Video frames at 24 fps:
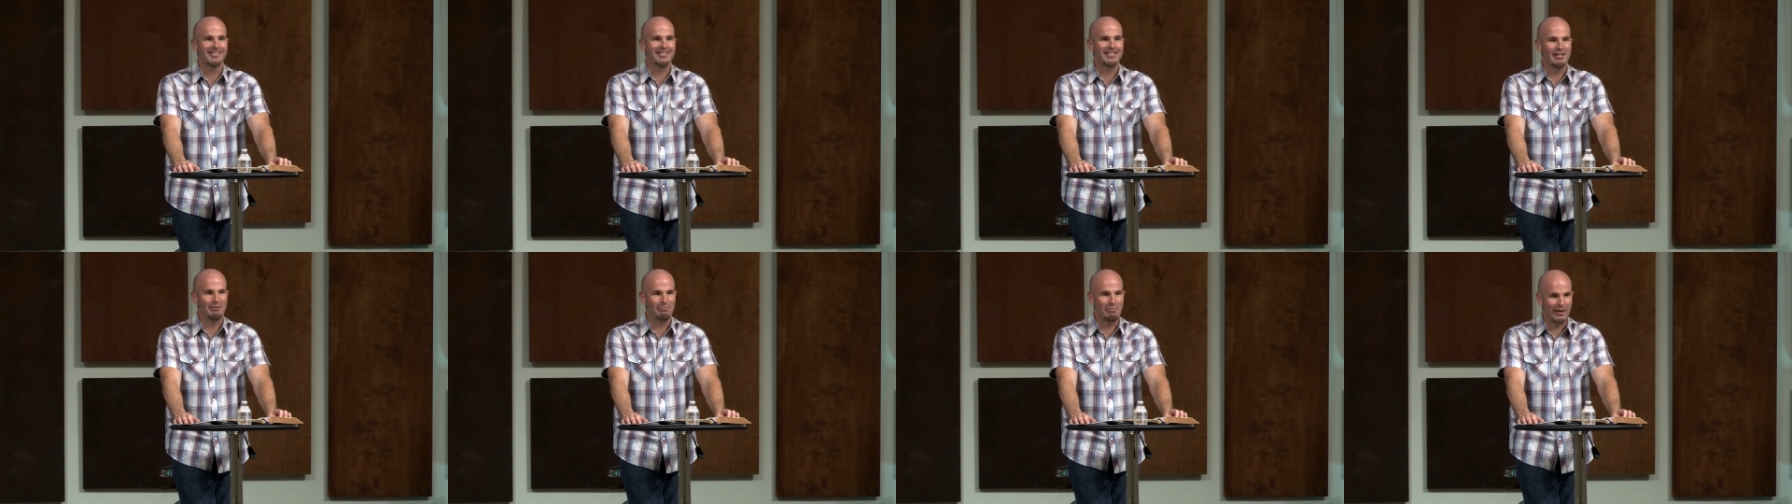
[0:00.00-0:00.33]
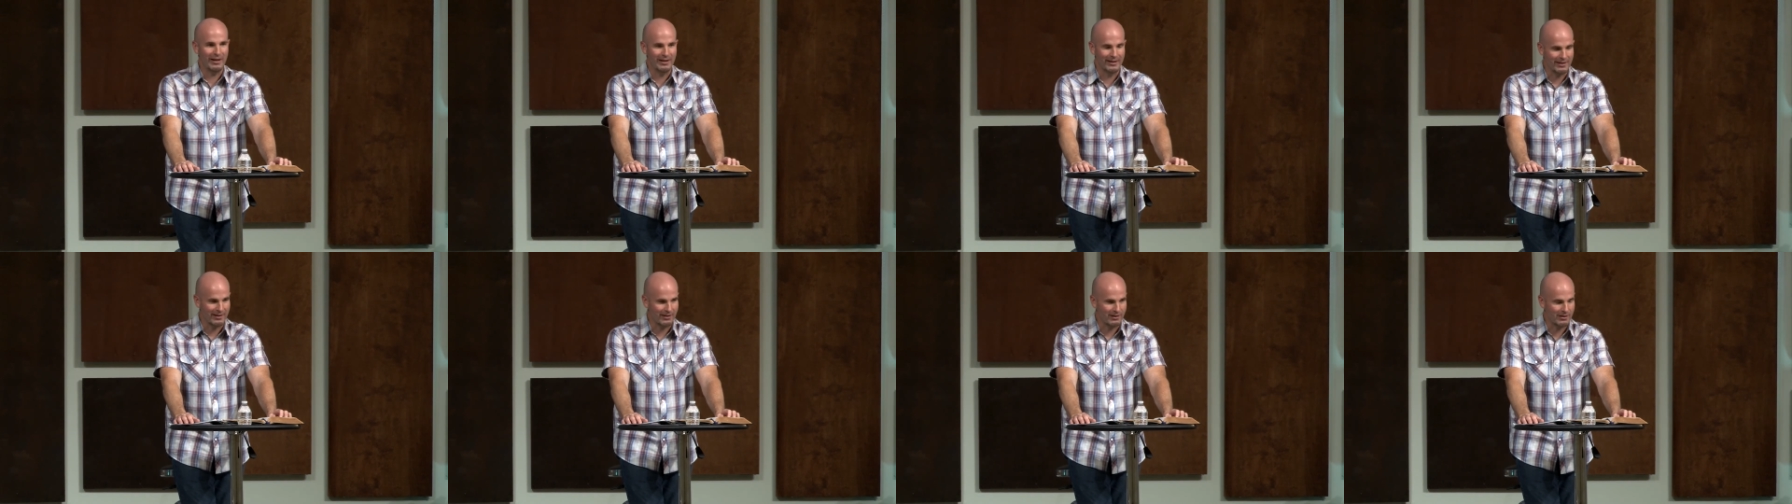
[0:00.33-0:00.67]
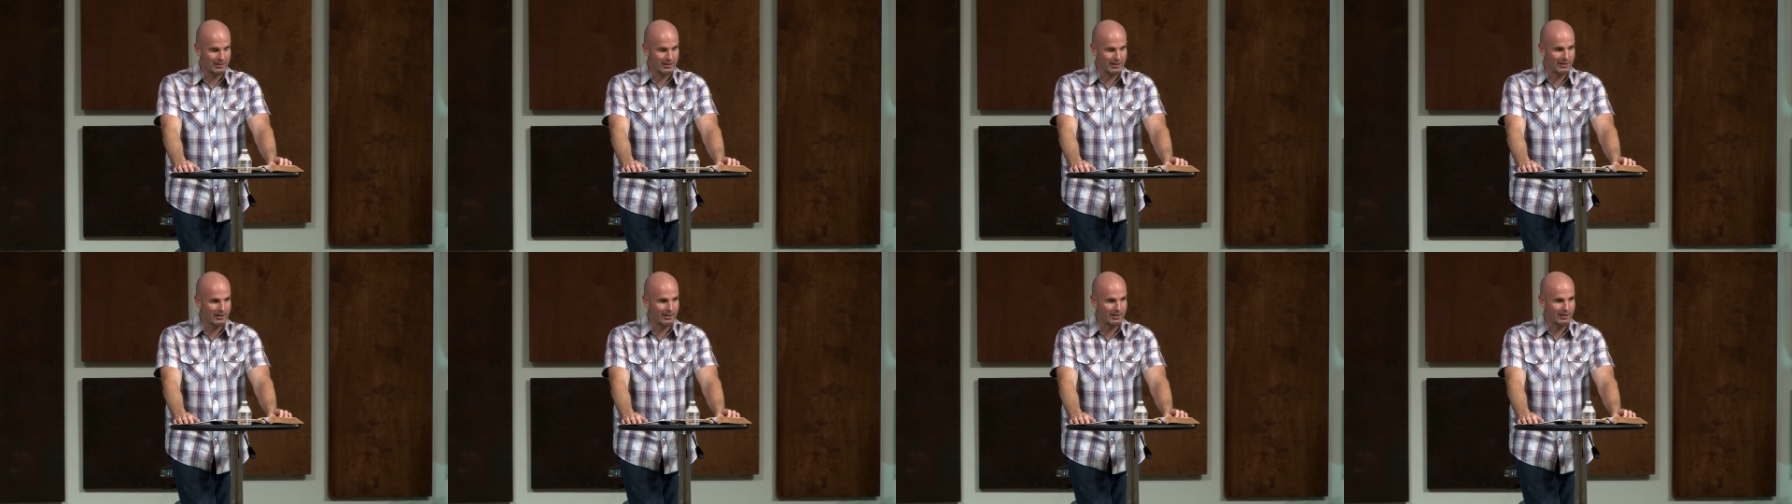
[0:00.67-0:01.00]

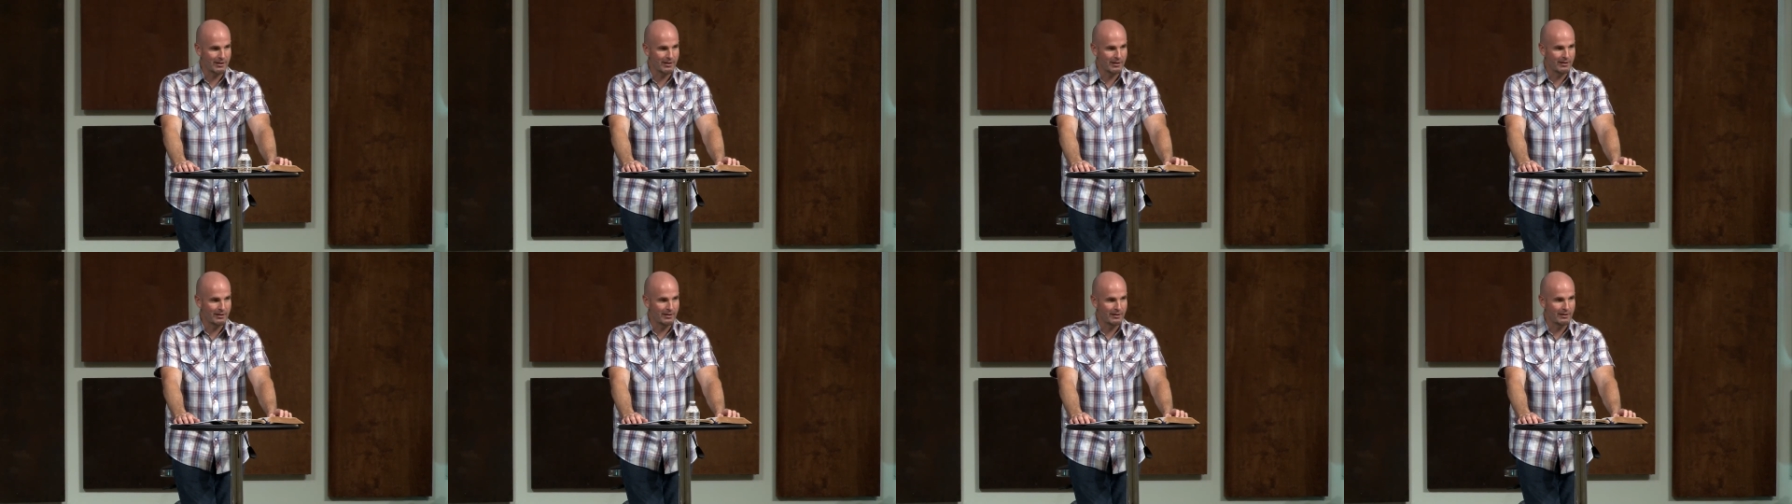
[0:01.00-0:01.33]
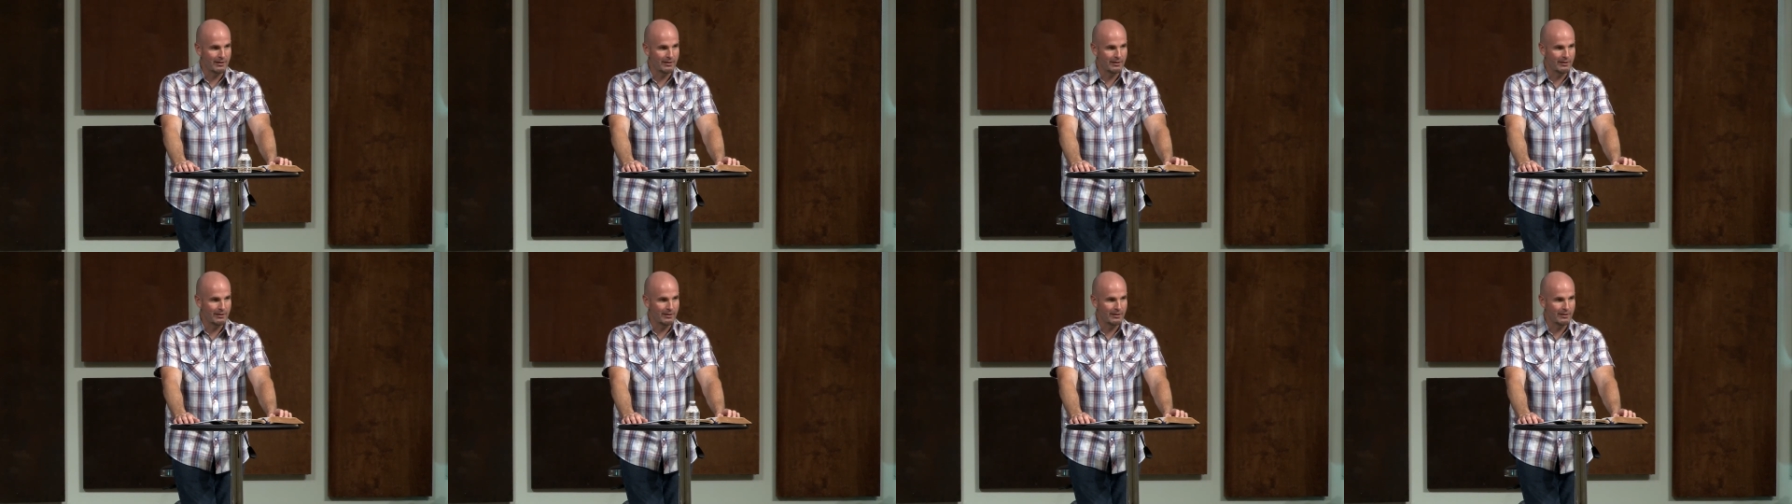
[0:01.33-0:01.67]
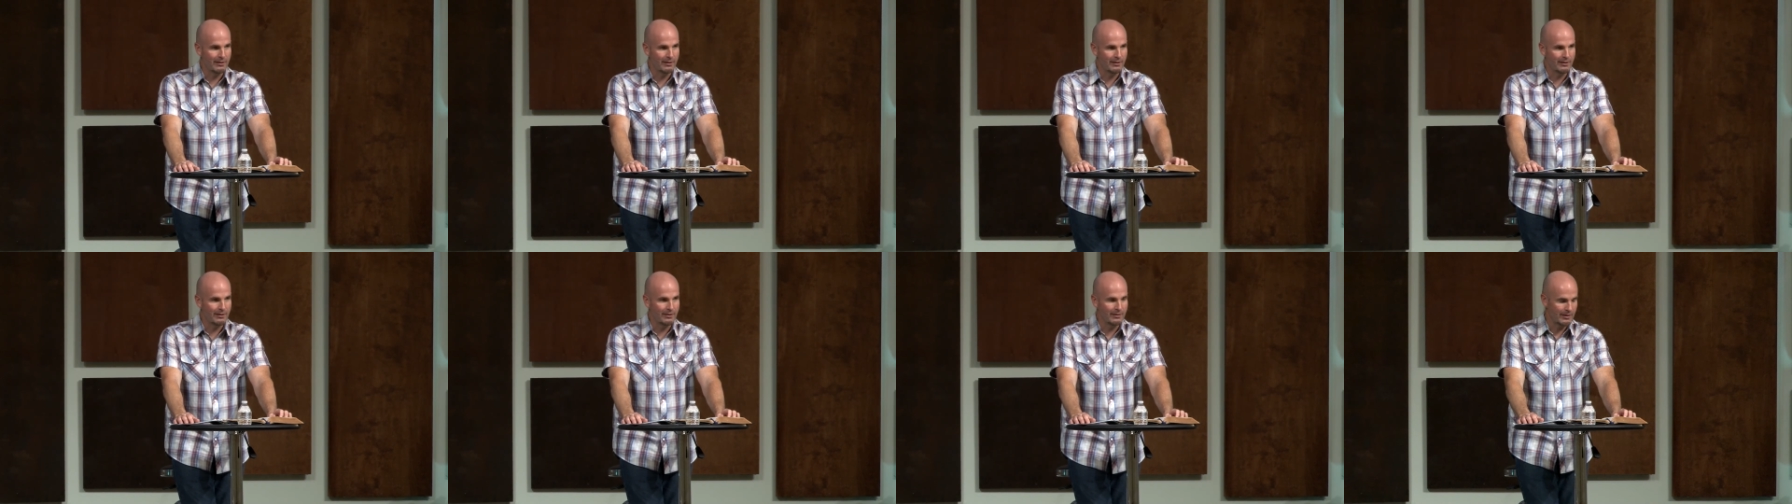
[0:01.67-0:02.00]
dependence.
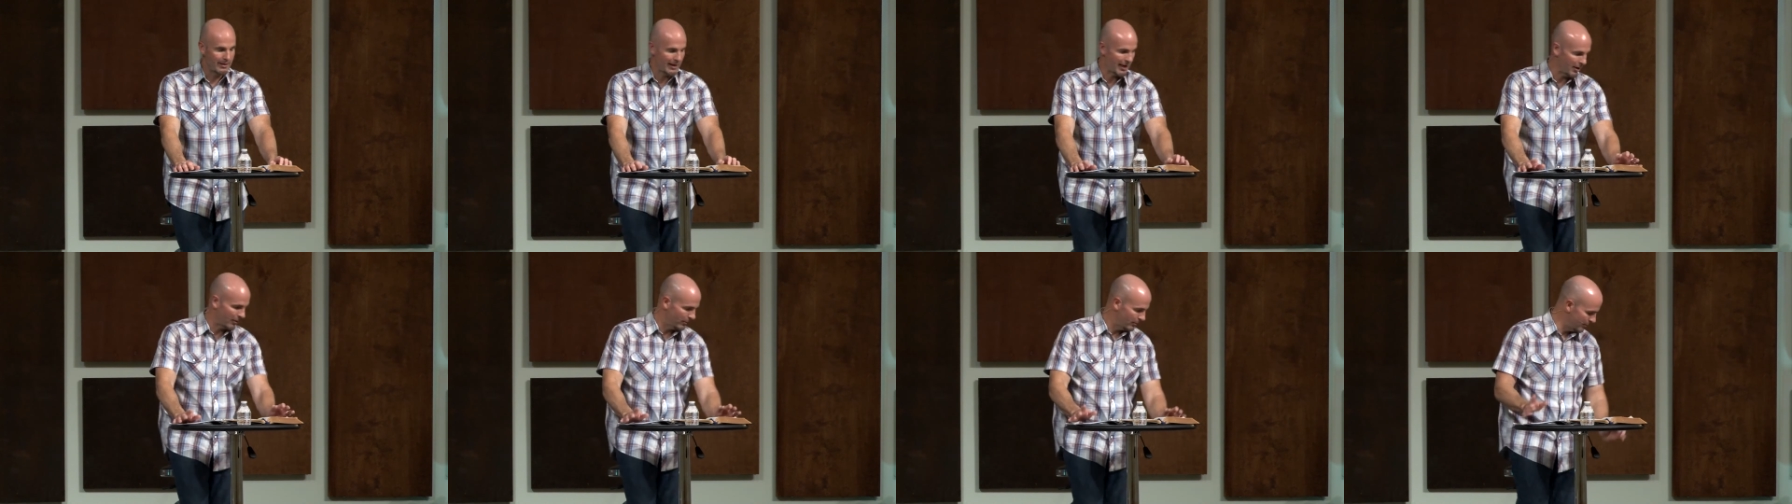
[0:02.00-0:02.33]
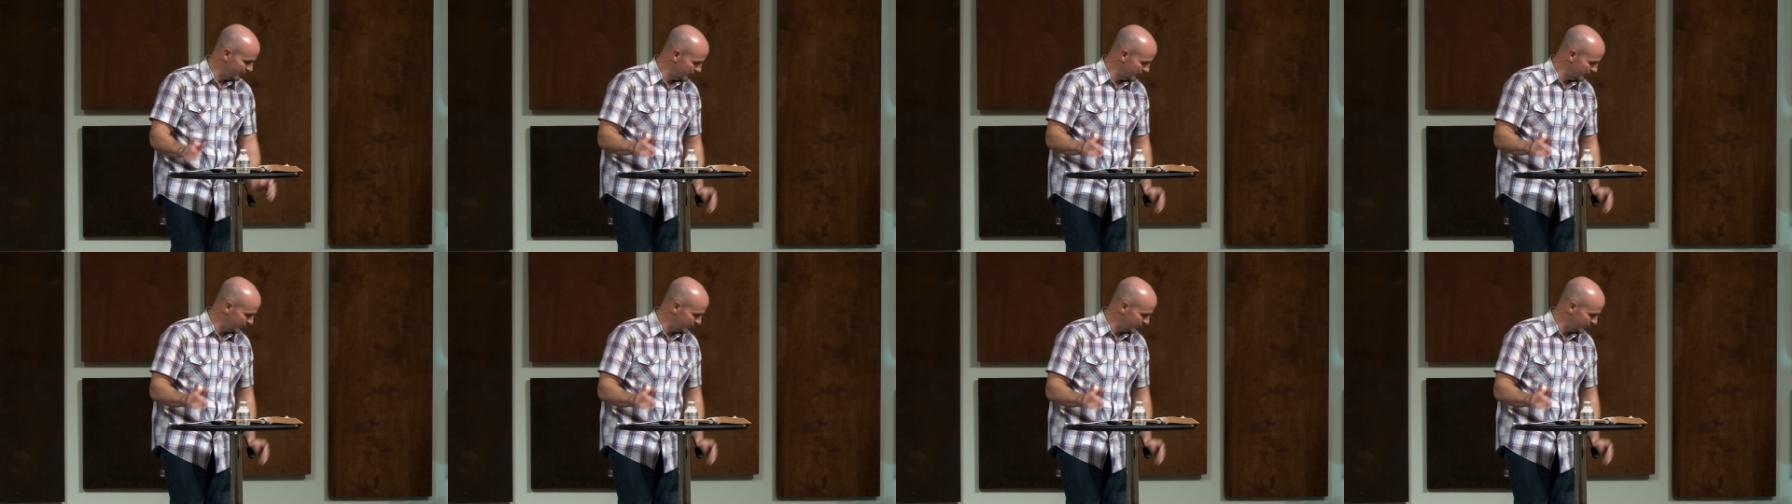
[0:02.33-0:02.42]
Now,